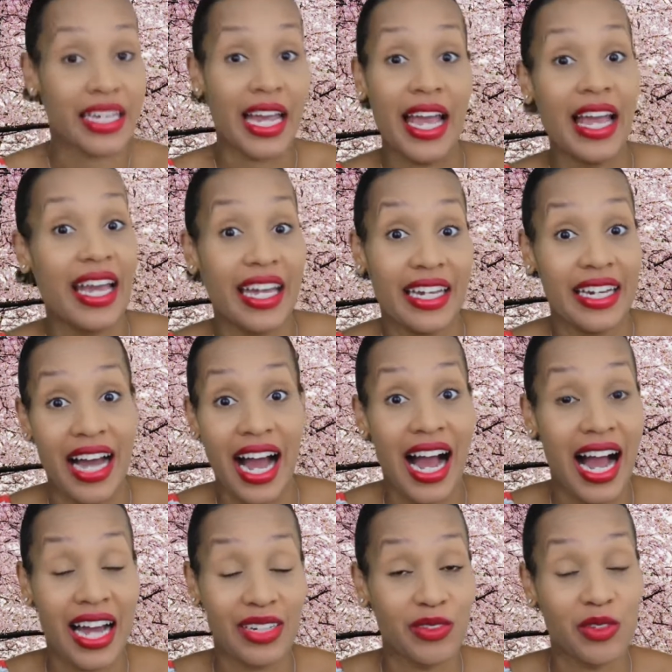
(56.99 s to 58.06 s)
And
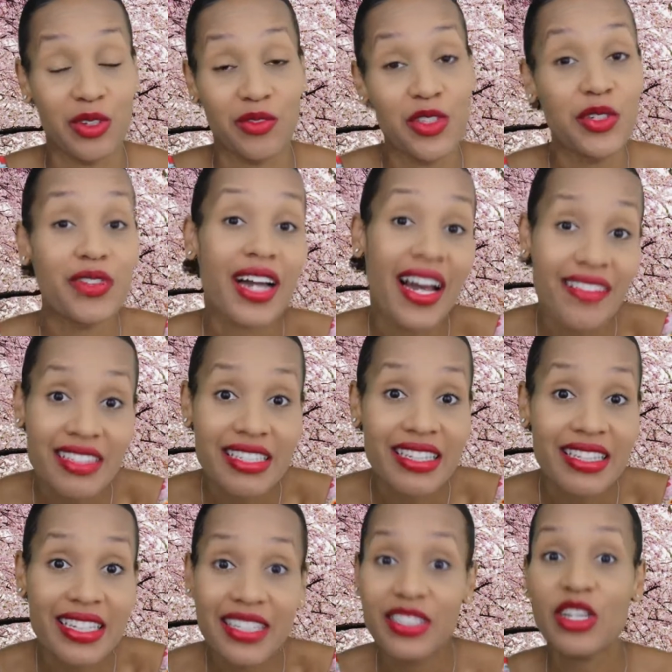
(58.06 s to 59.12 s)
I don't know if you guys seen
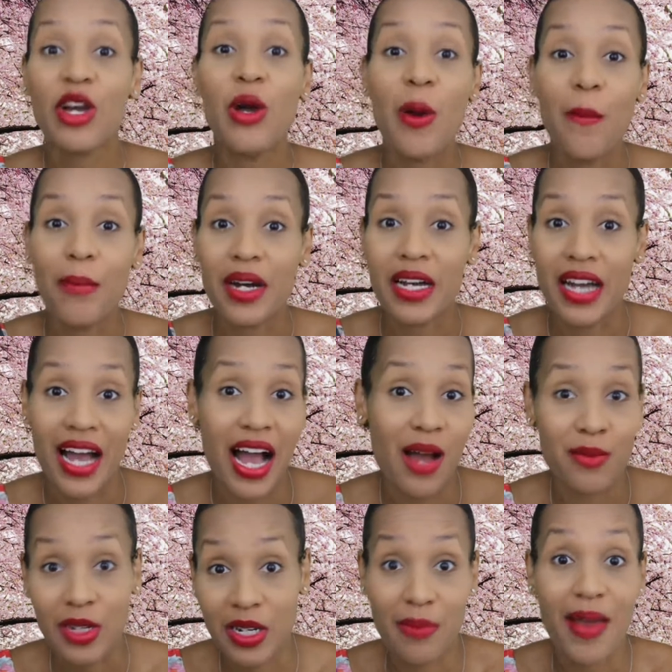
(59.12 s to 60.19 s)
this, but I'm
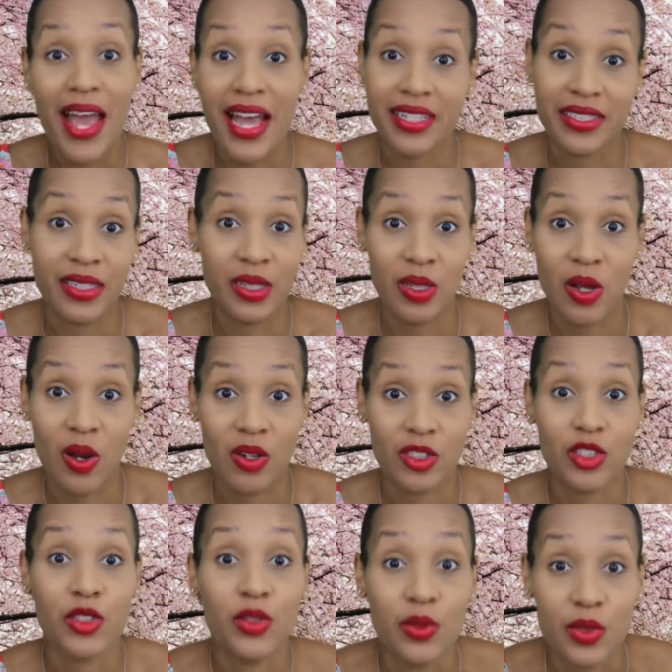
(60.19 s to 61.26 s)
going to pass it along
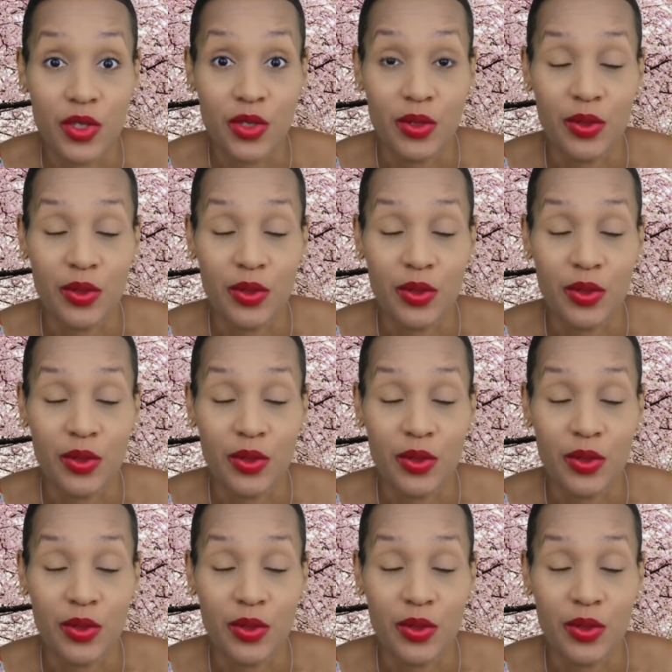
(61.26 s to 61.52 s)
to you